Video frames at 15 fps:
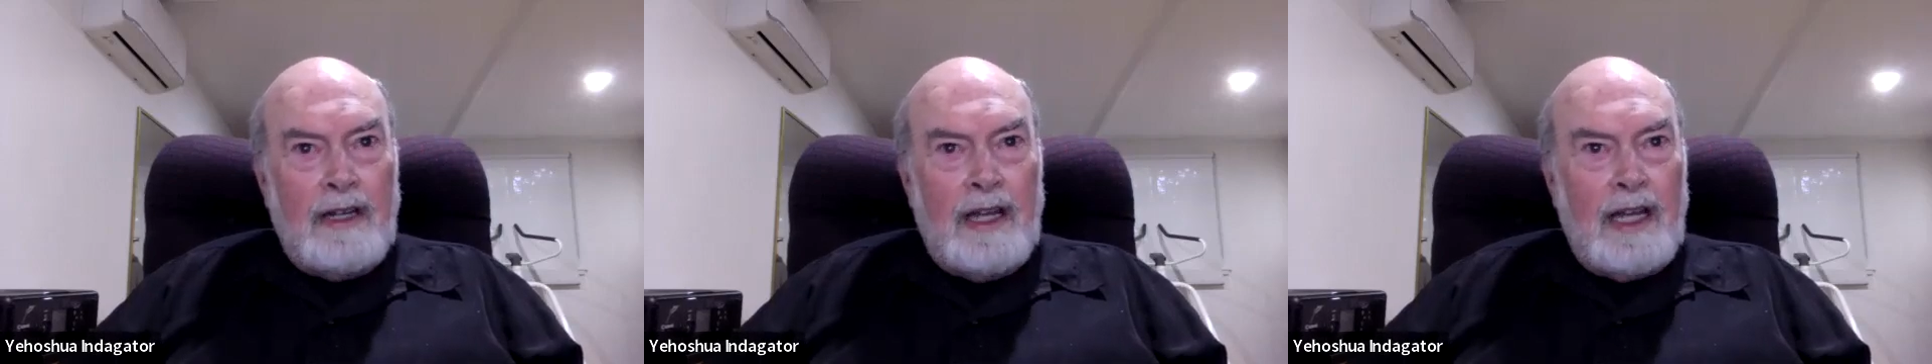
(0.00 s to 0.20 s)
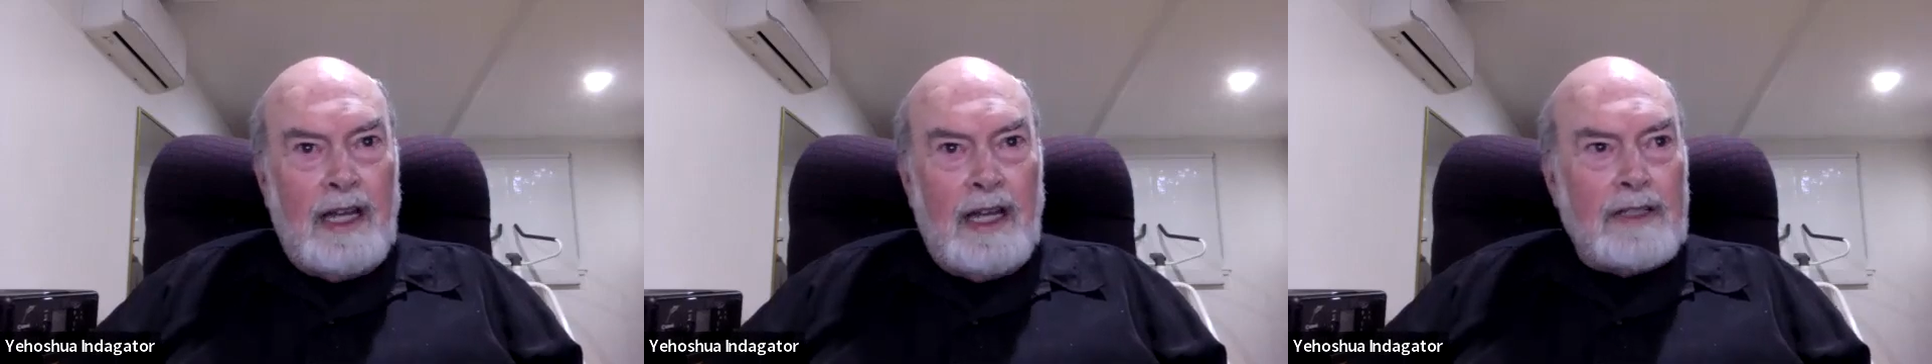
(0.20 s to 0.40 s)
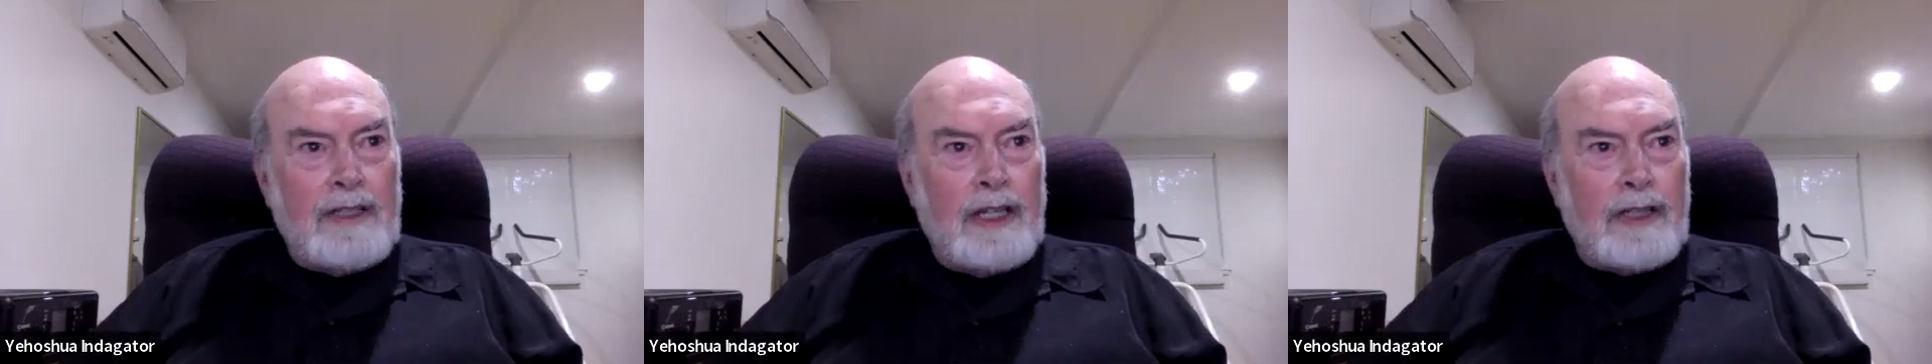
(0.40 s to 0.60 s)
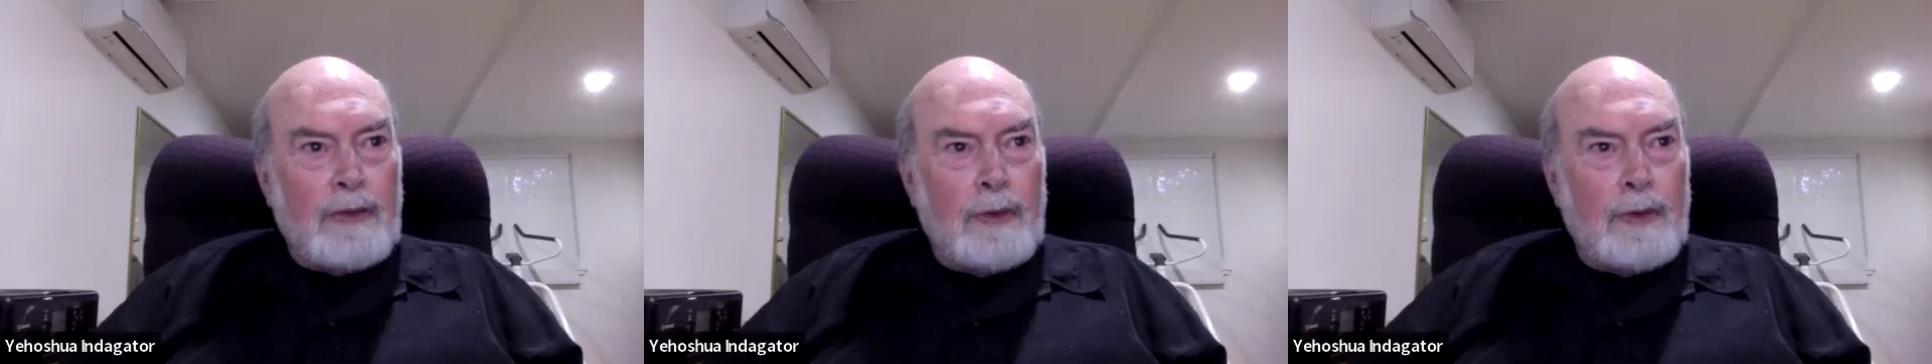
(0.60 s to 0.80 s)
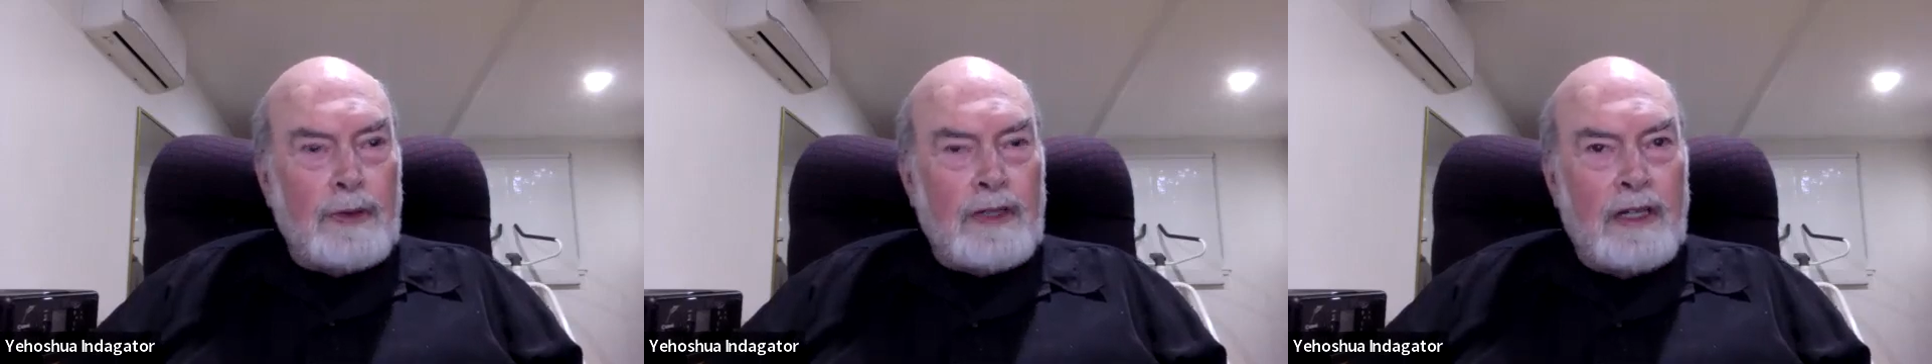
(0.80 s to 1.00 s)
and
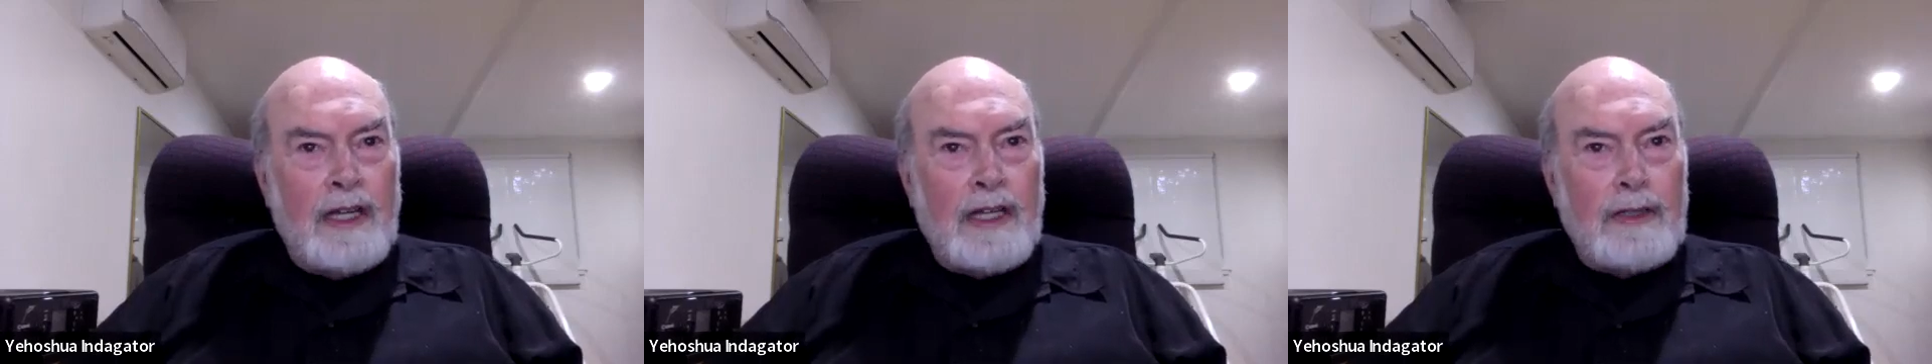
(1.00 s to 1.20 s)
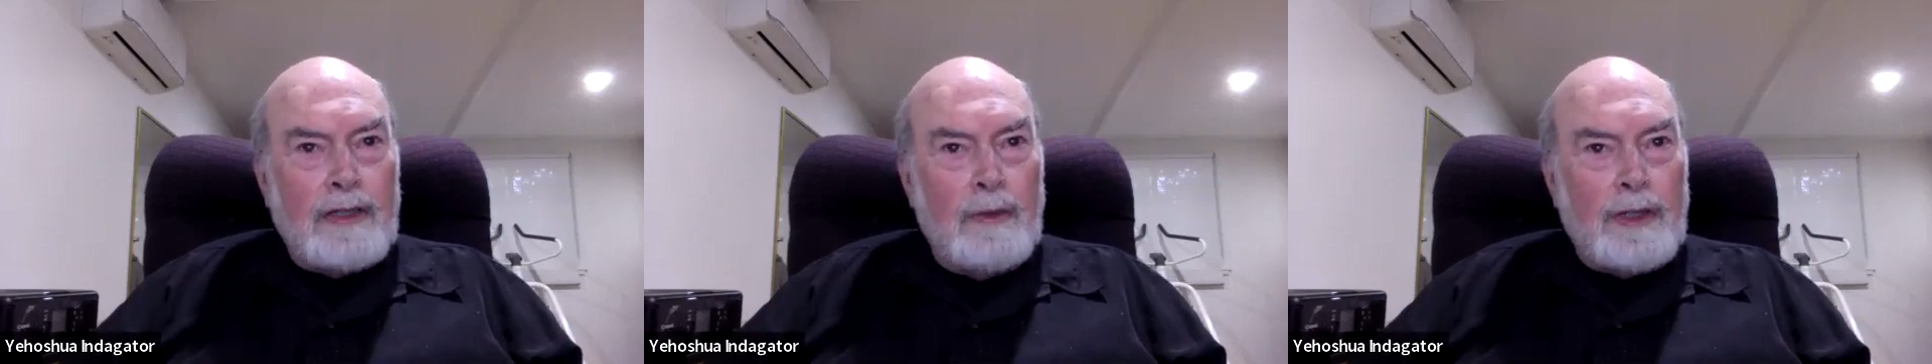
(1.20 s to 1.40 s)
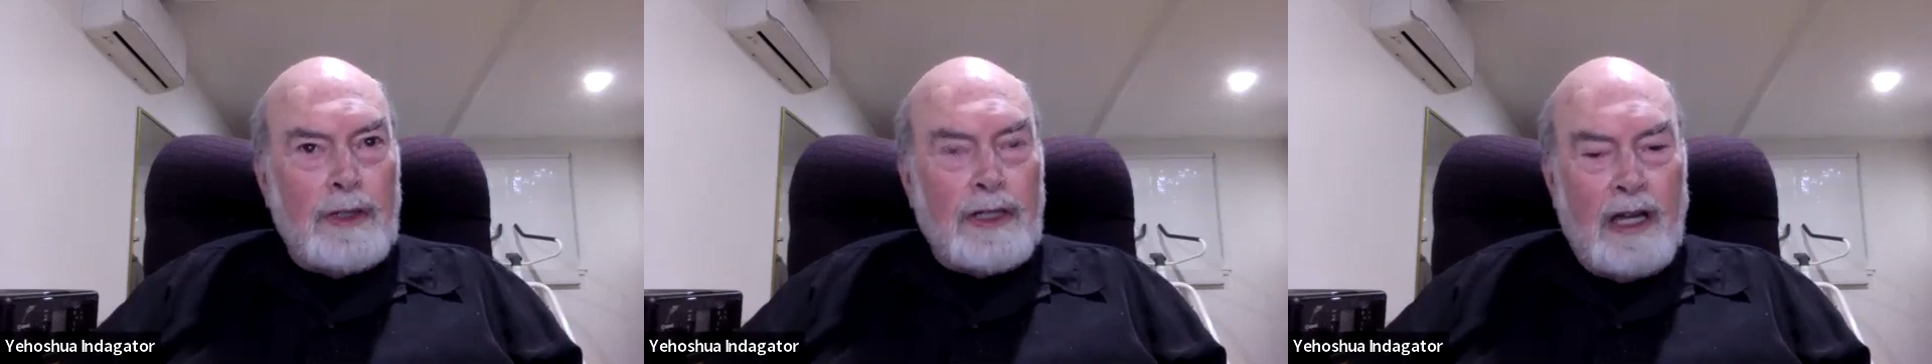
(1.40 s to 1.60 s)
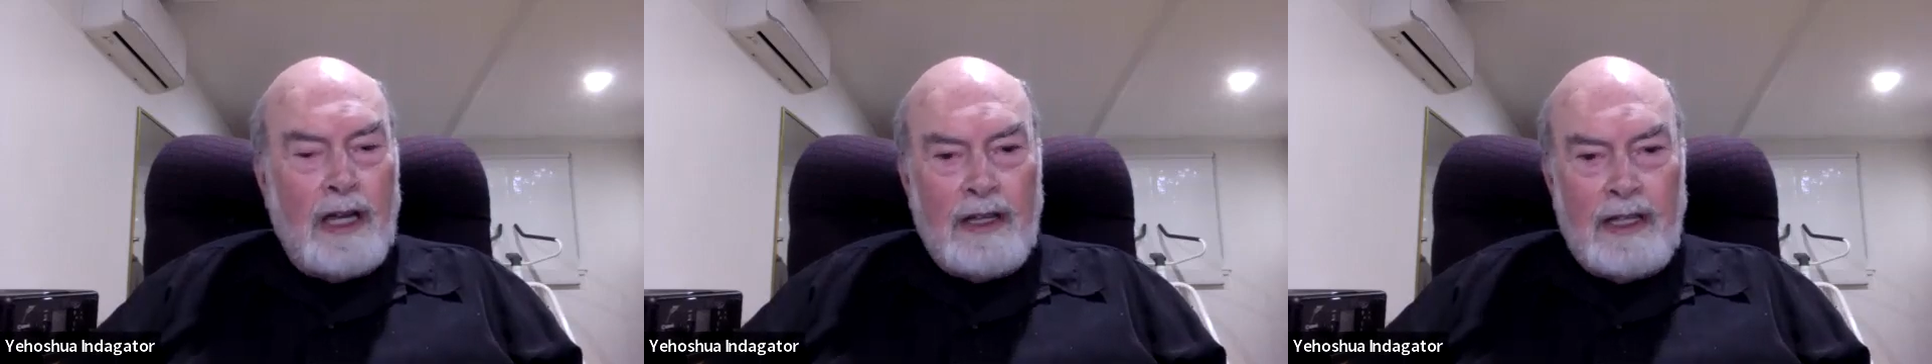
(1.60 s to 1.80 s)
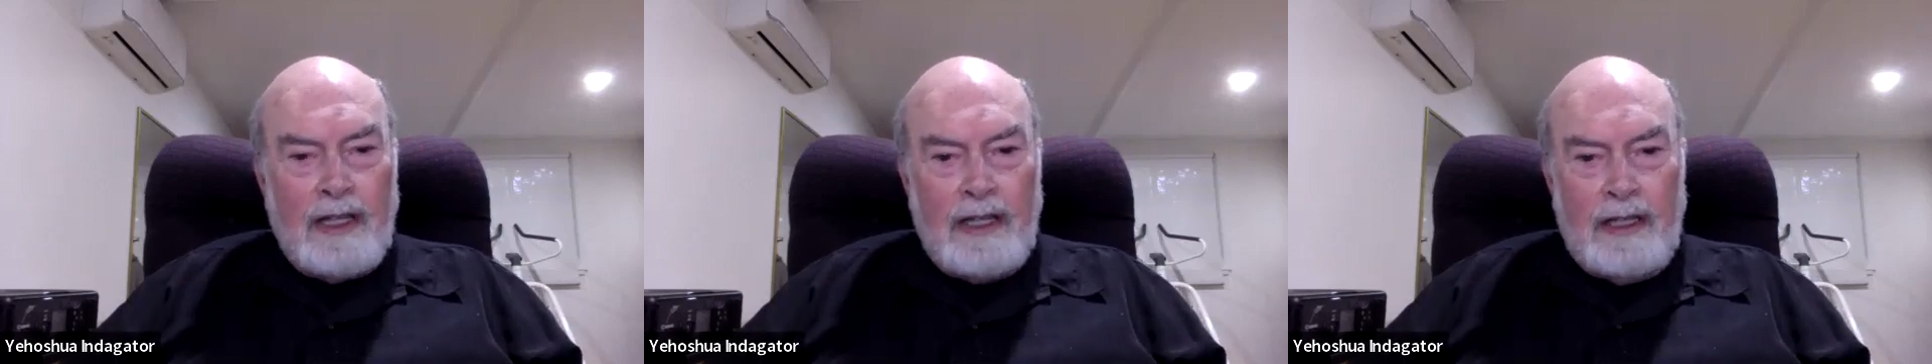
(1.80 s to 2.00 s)
sexual selection, which
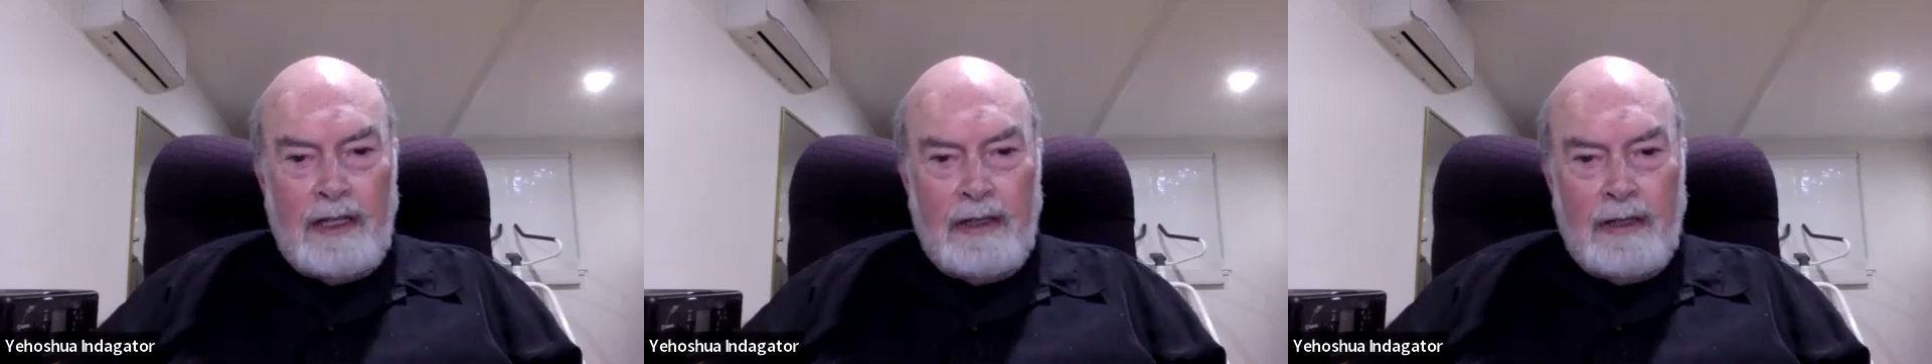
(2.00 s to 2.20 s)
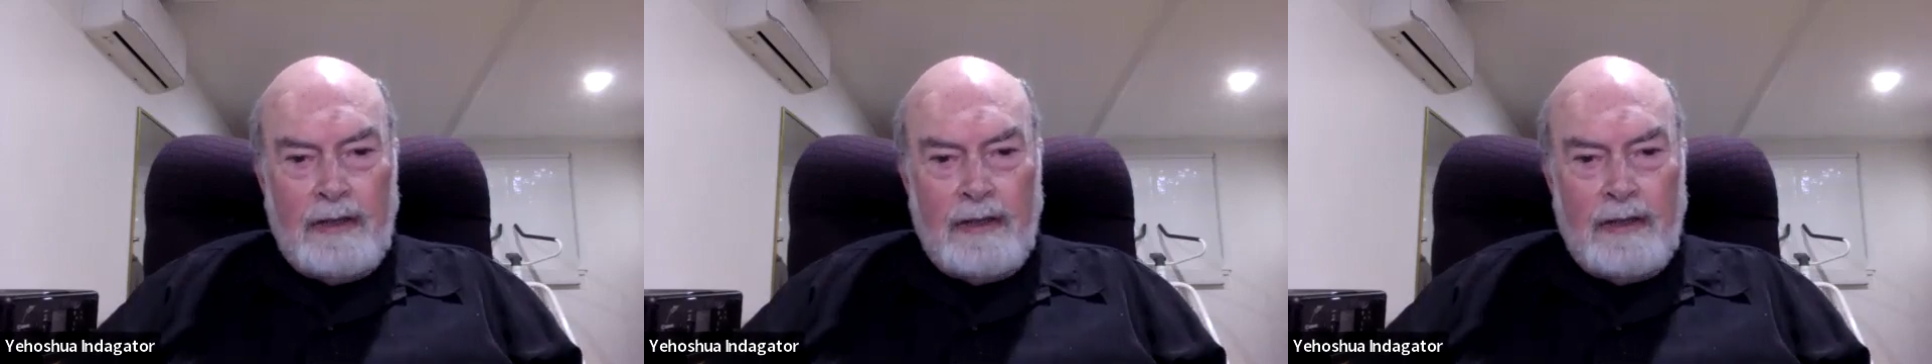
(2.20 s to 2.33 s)
are the